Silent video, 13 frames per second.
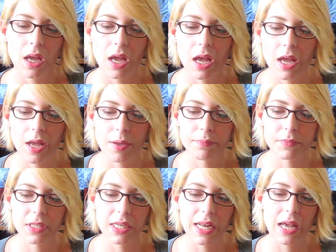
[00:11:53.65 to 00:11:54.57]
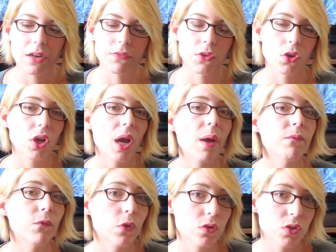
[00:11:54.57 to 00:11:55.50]
Get out of your
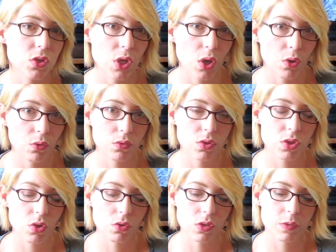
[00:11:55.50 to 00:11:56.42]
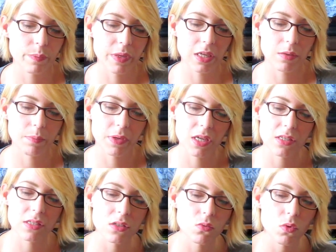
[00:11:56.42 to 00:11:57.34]
comfort zone, so to speak,
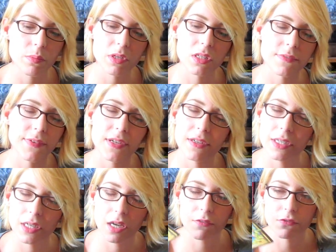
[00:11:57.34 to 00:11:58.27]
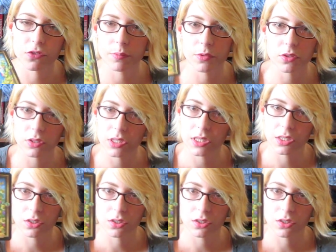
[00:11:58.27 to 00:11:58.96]
because this woman is very comfortable in